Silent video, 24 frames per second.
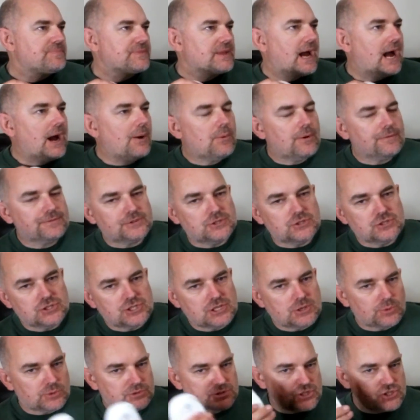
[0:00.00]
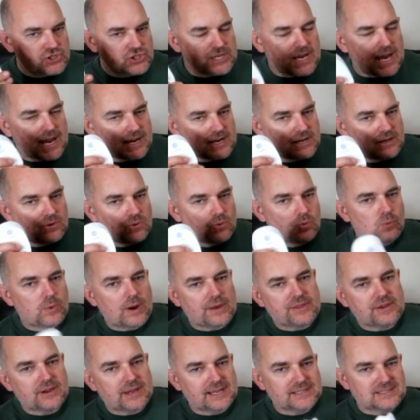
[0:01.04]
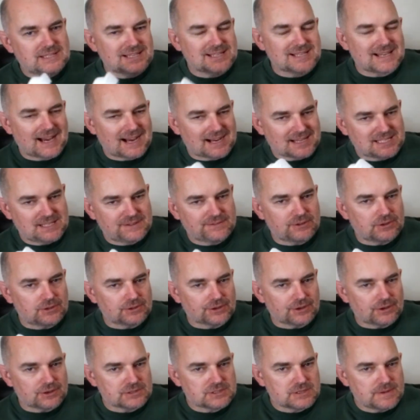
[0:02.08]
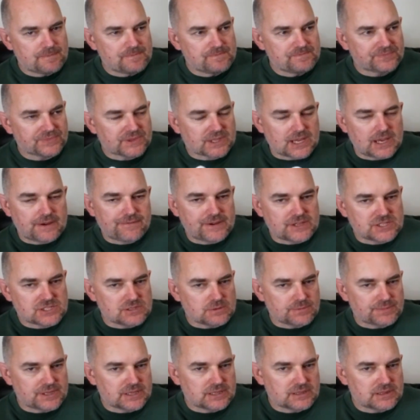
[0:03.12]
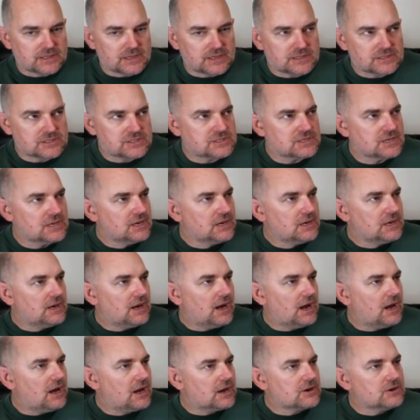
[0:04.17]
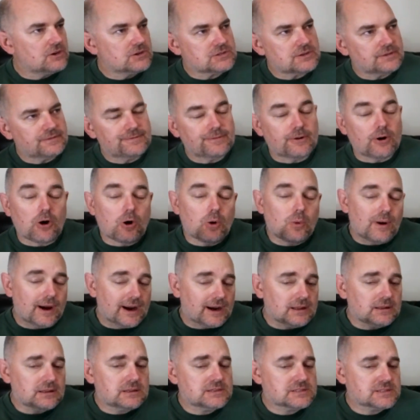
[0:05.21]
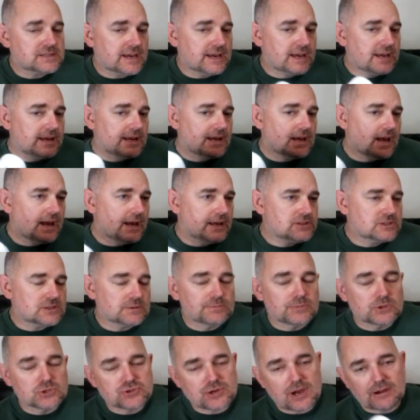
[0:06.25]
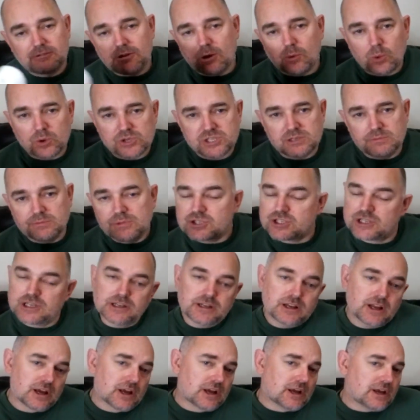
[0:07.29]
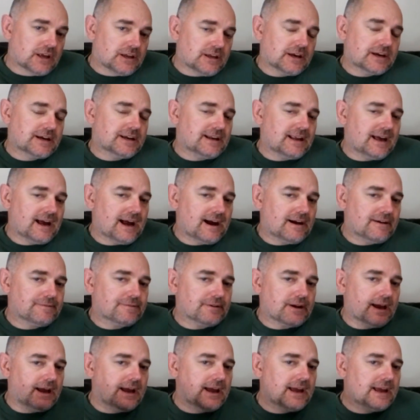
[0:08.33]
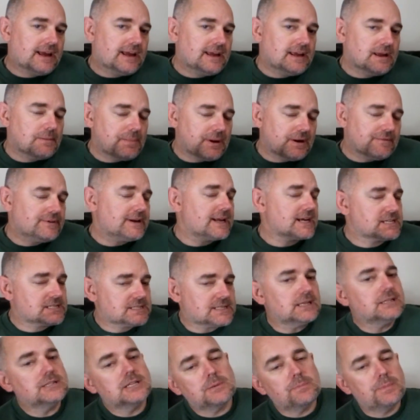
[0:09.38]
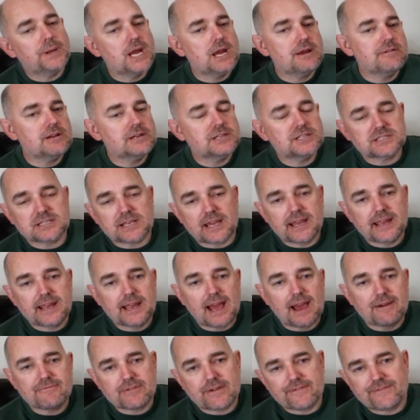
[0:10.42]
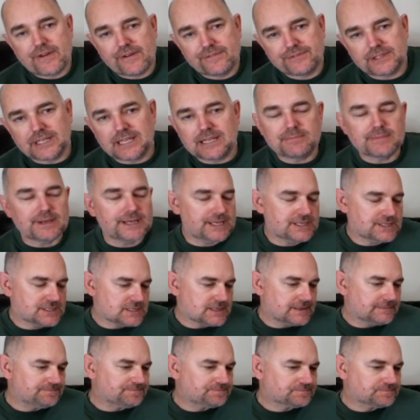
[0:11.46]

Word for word: How often do you want to check whether it is active or not? If it's something that uh, goes on for a while, say a tumble dryer or washing machine, you can have a, a bit of an extended period, say every 15 minutes.